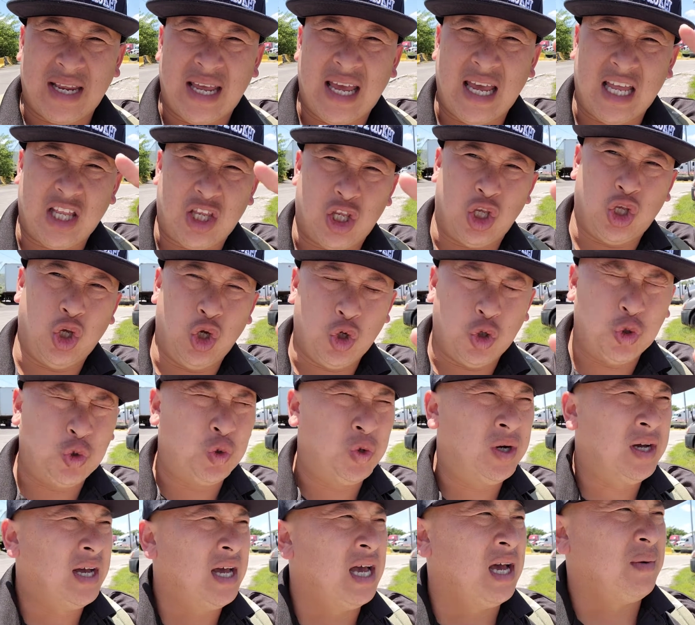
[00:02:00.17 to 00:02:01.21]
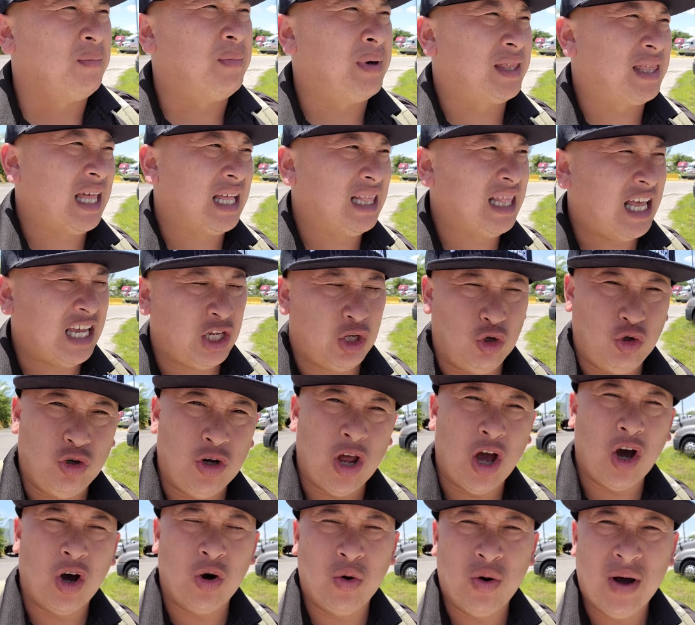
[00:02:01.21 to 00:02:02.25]
hit you, but they let you
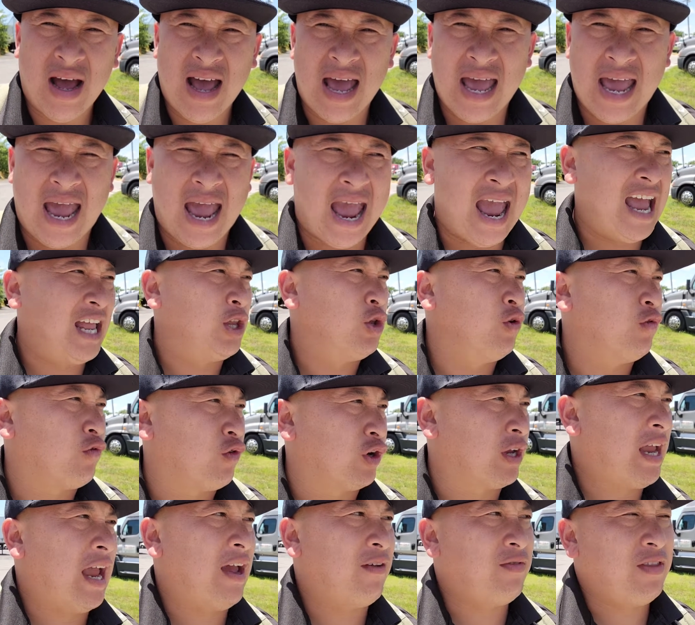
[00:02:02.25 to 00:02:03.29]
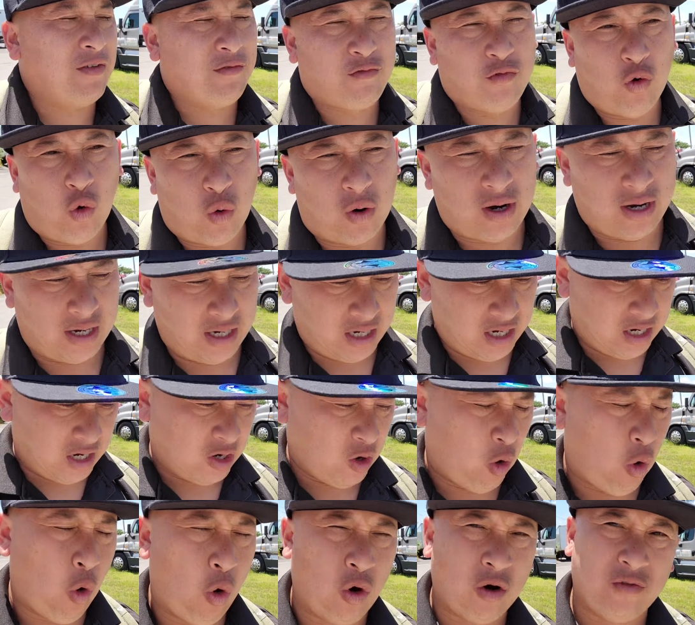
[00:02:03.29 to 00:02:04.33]
know and you forgave them for it
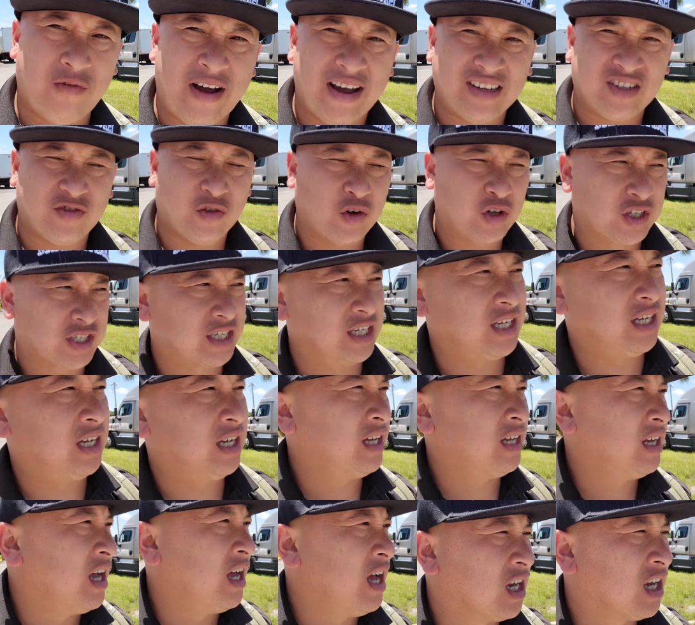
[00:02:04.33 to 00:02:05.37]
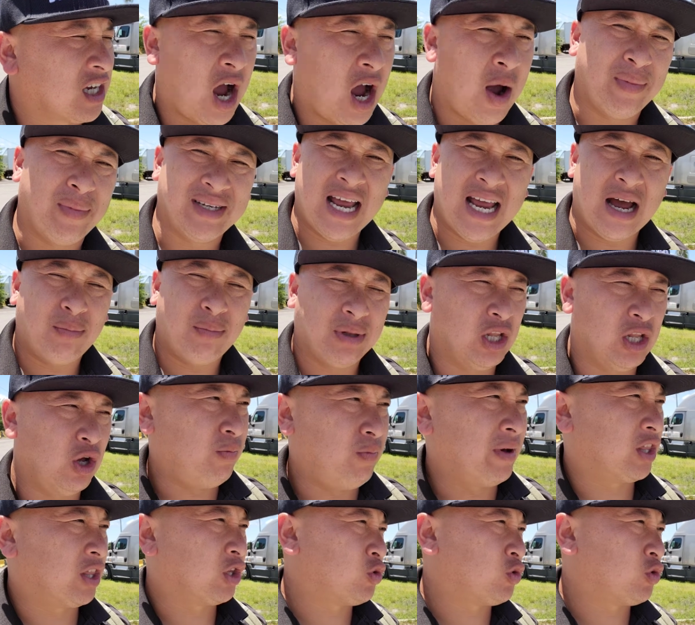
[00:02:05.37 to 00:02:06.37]
or vice versa? Comment down below, Mutha